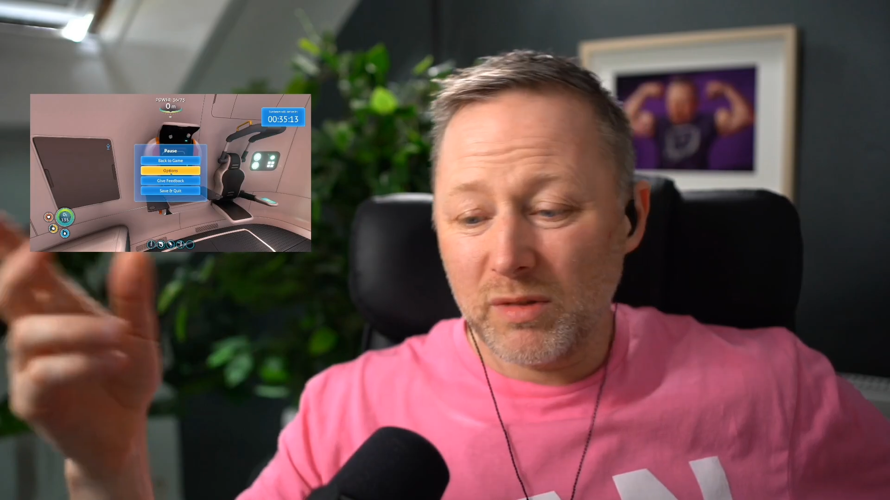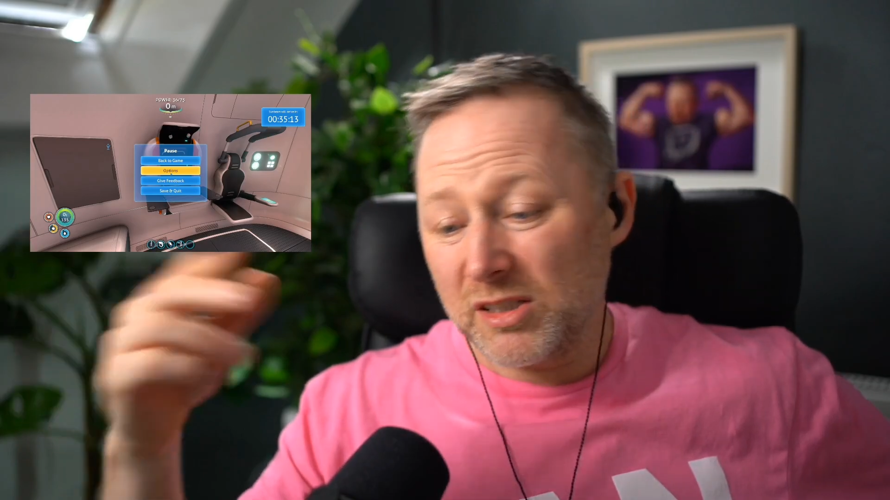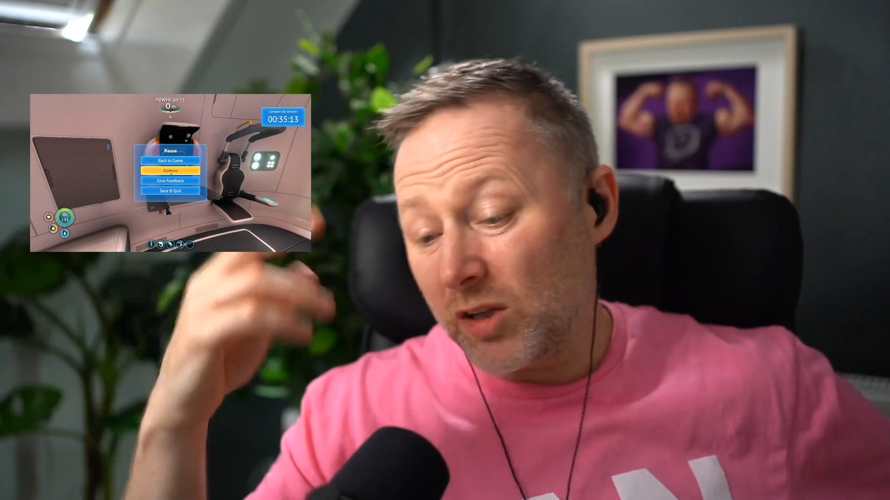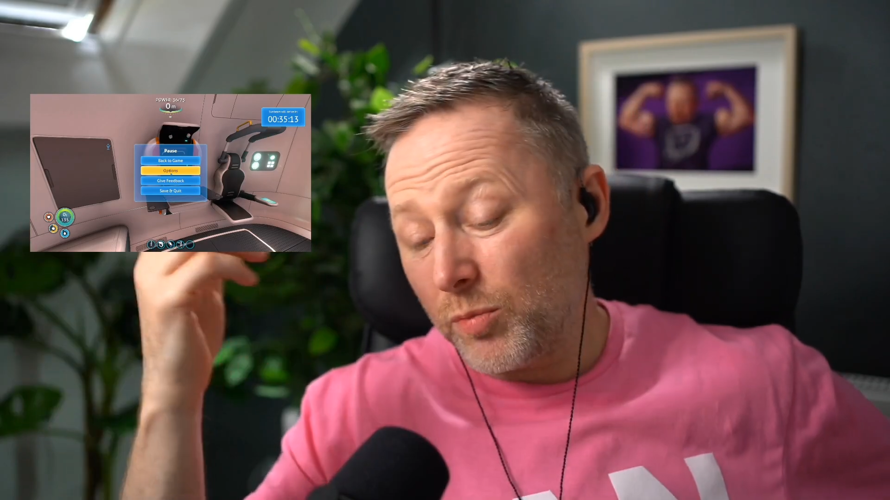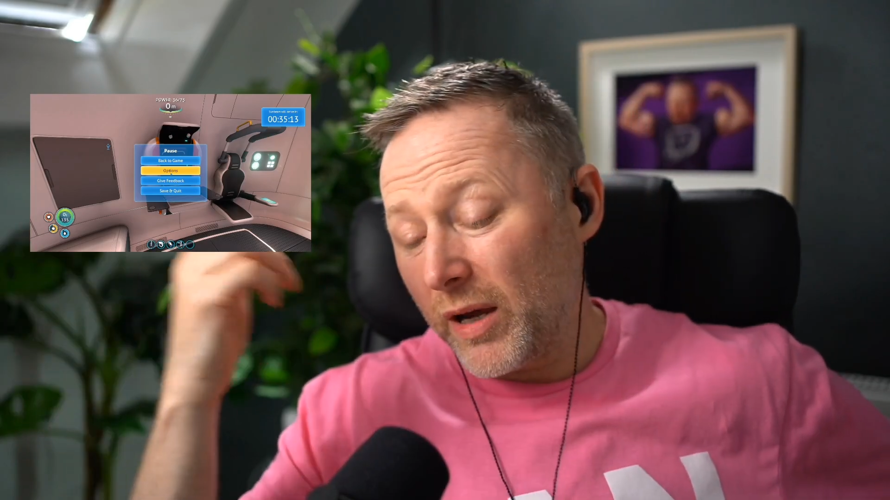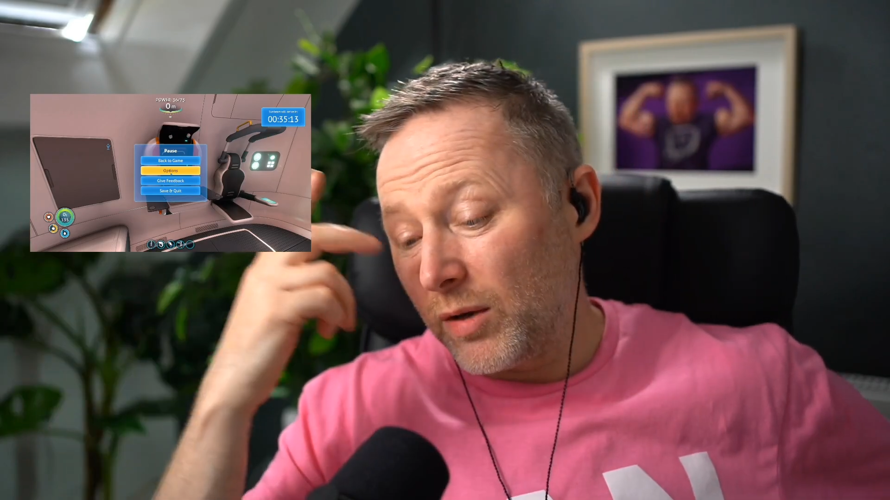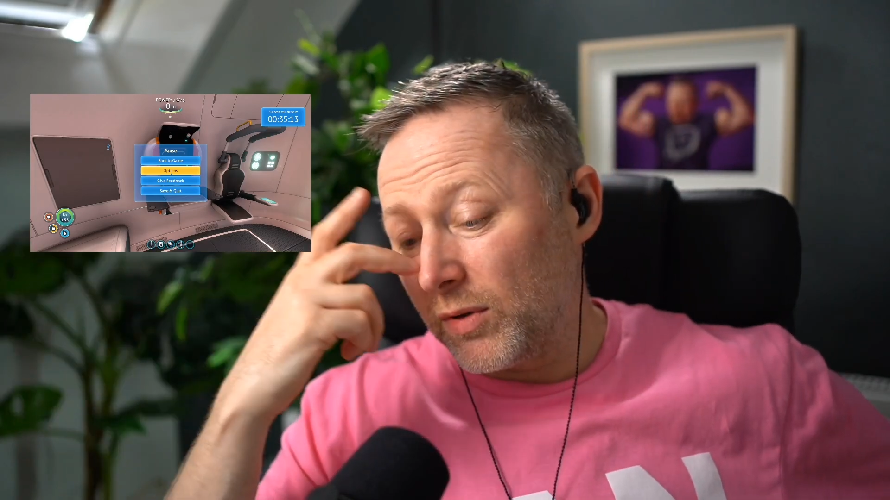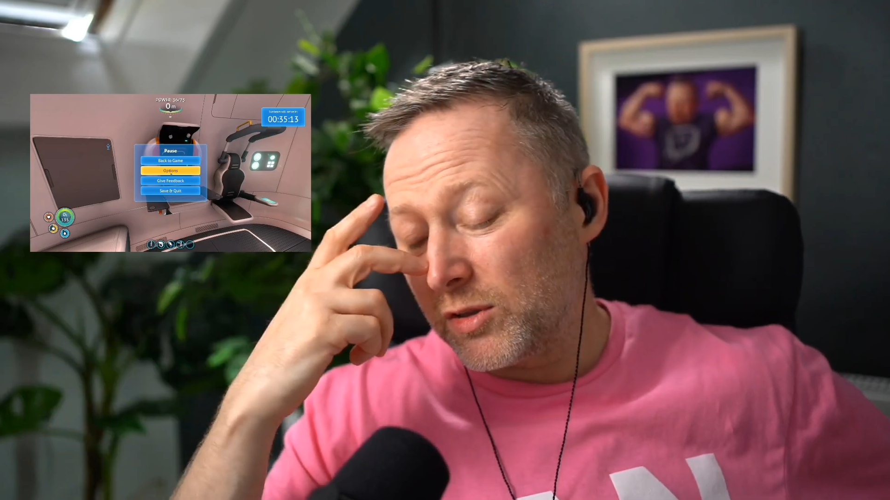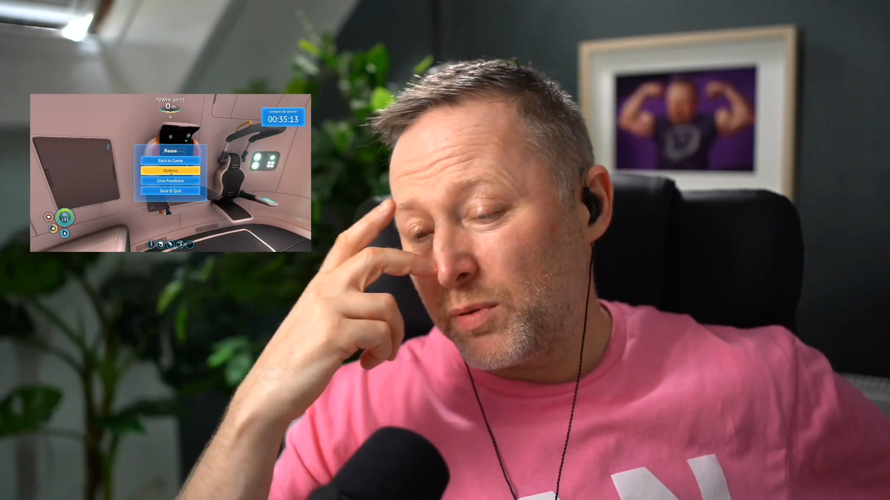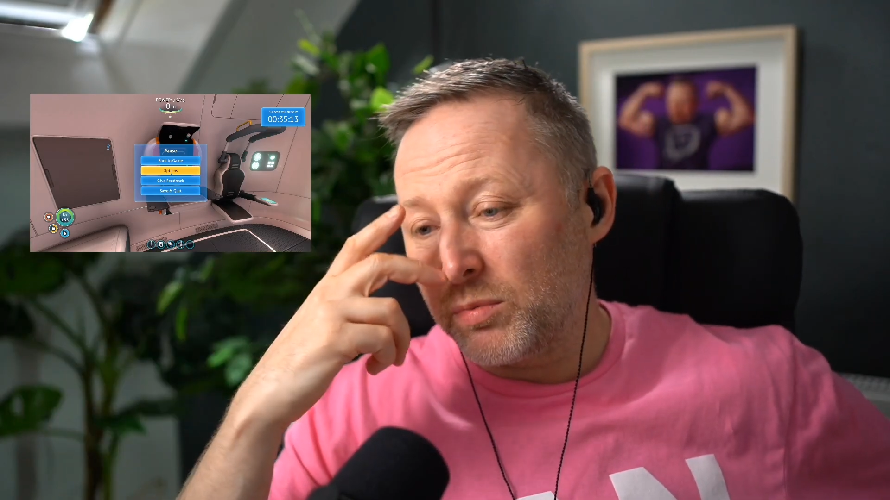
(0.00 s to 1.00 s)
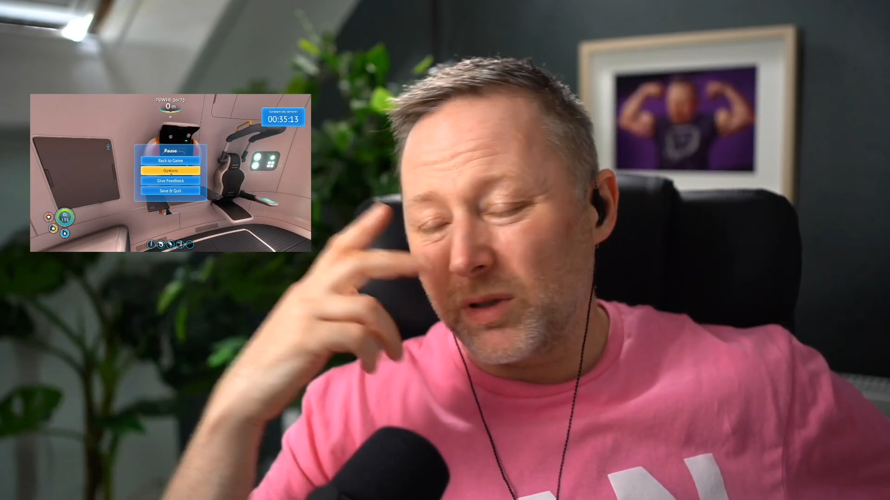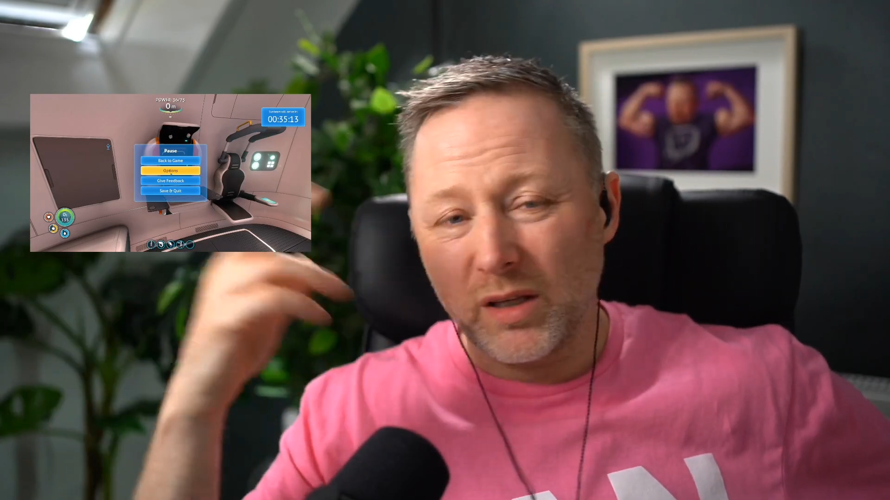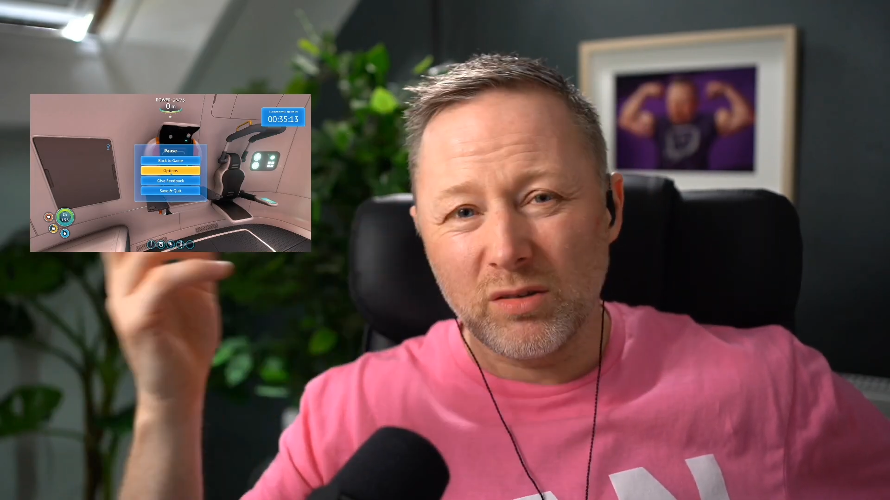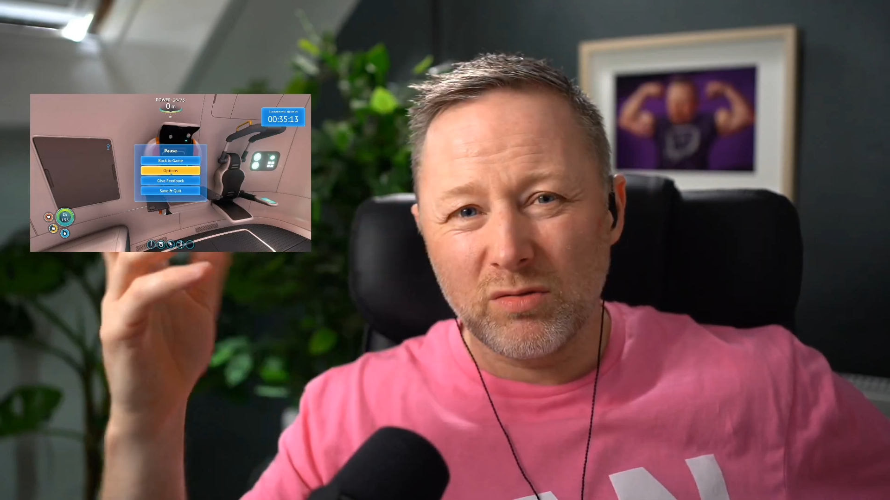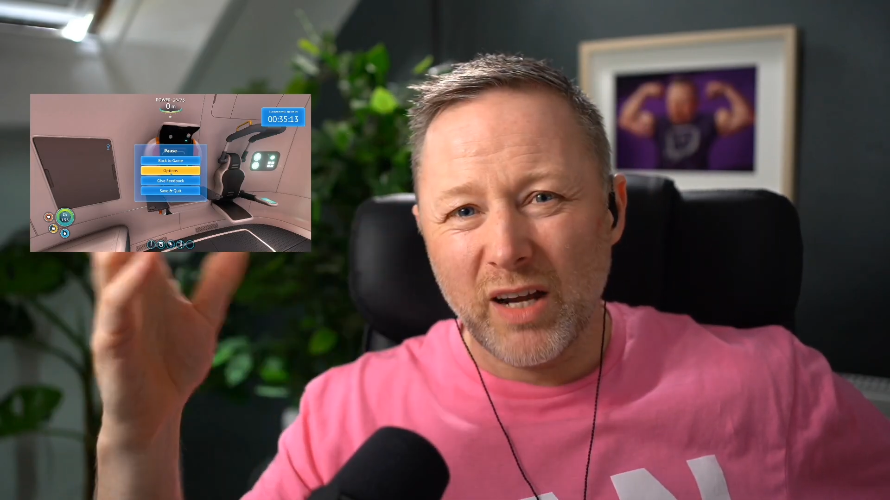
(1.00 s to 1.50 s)
they said, oh, by the way, there's people like
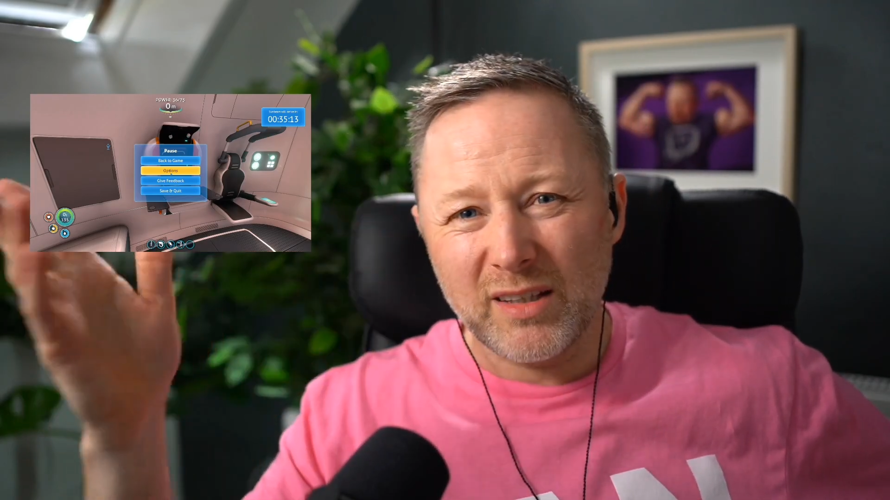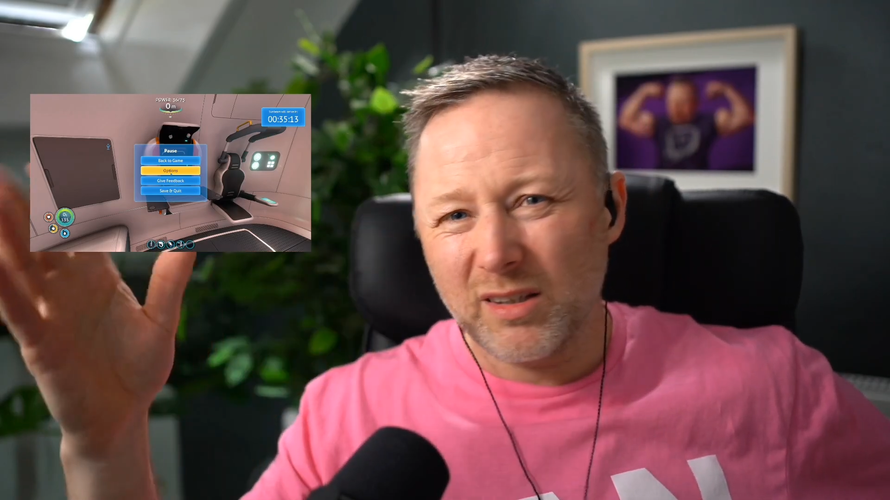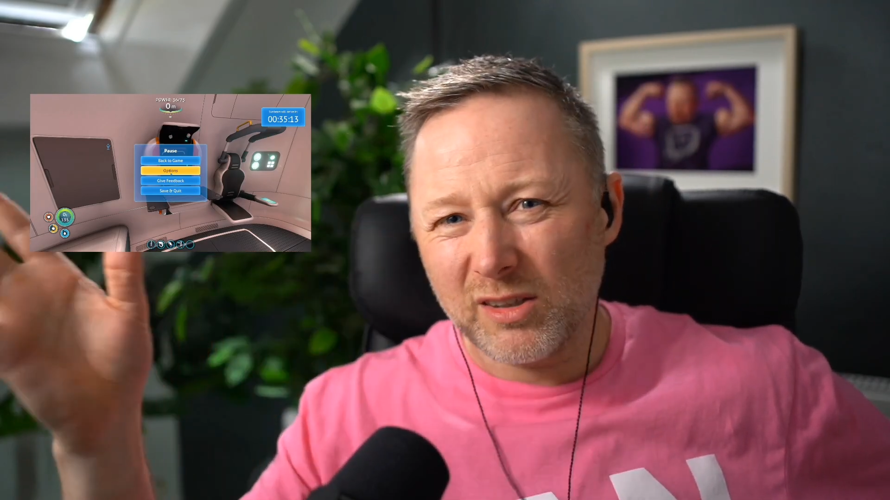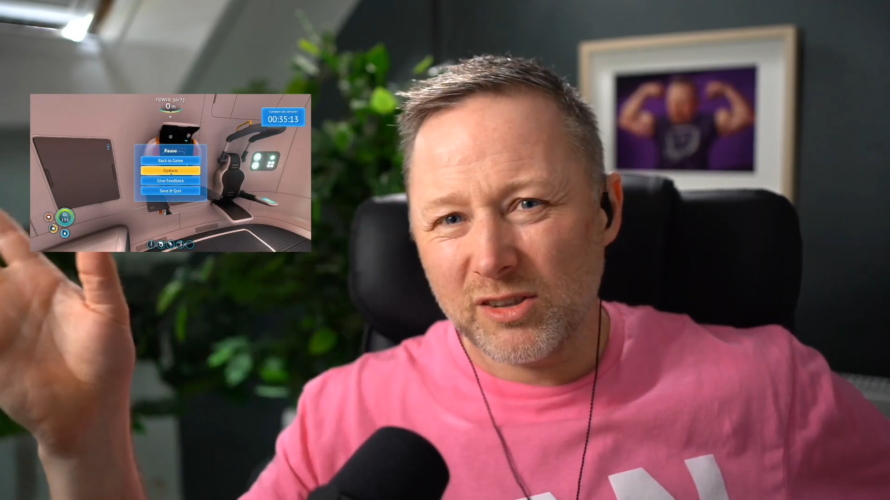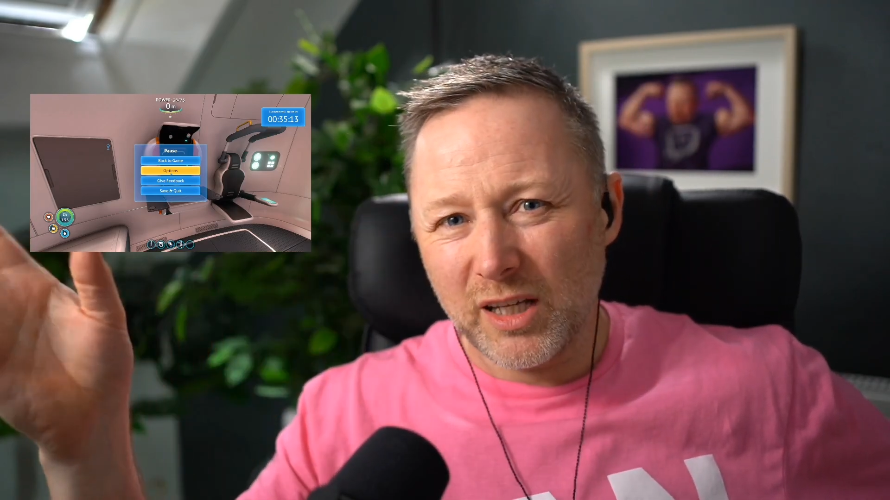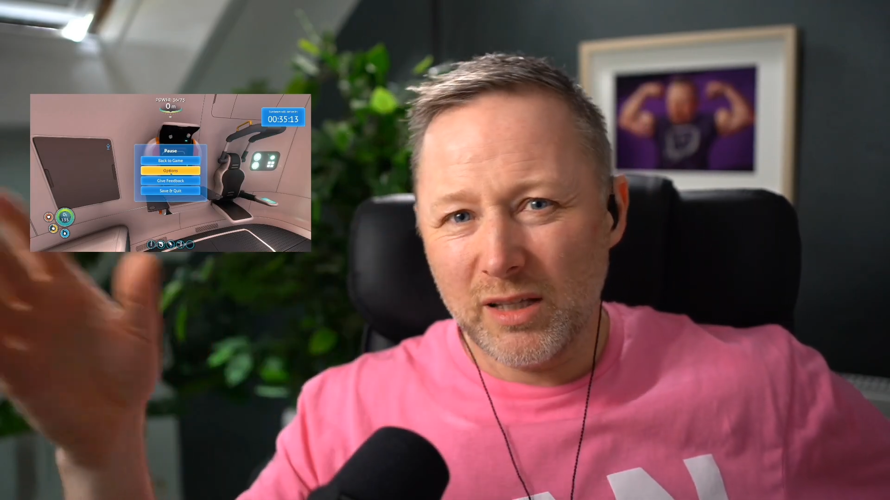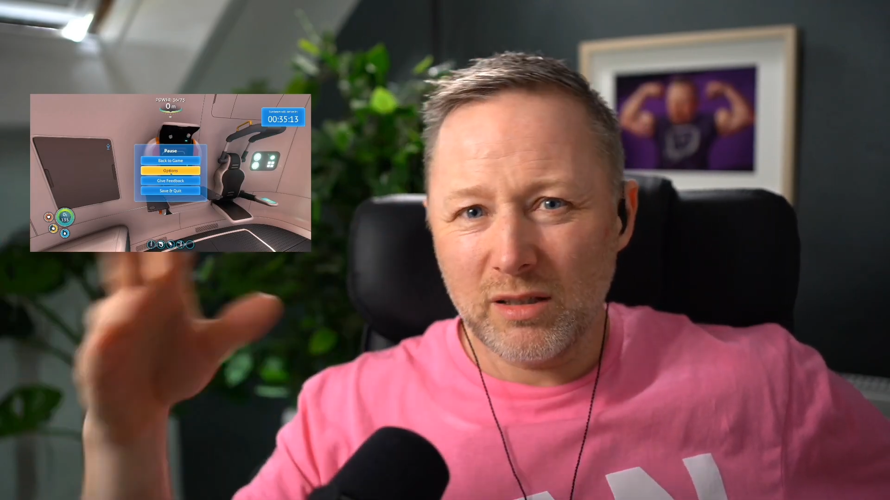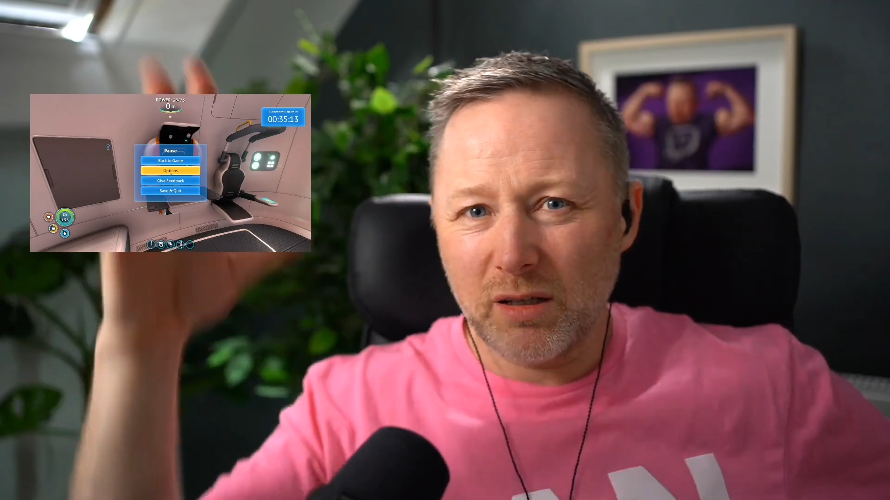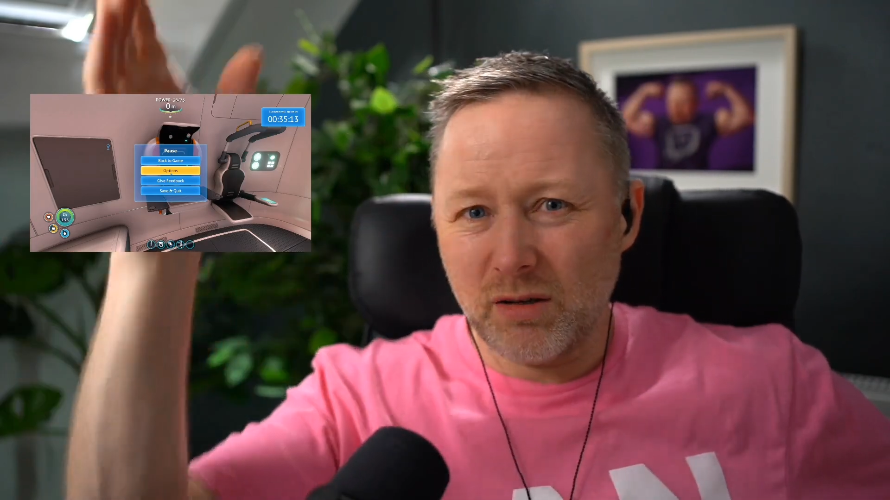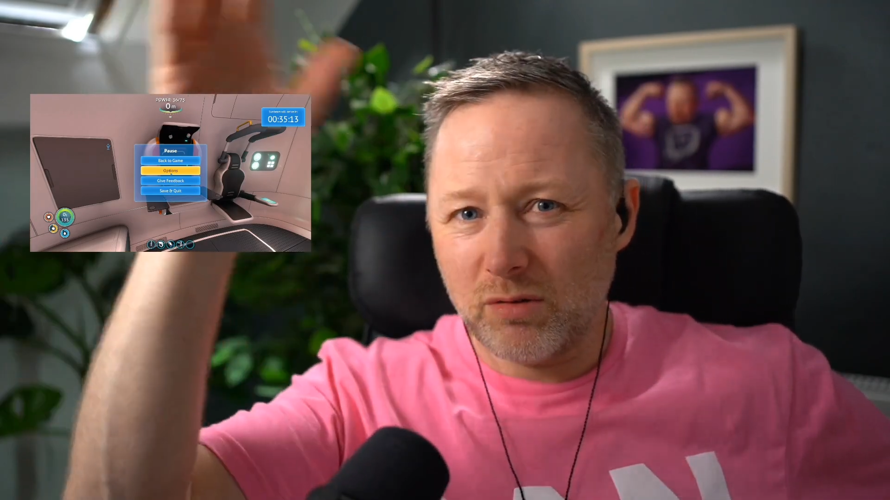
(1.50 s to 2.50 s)
in Reddit, they're saying that,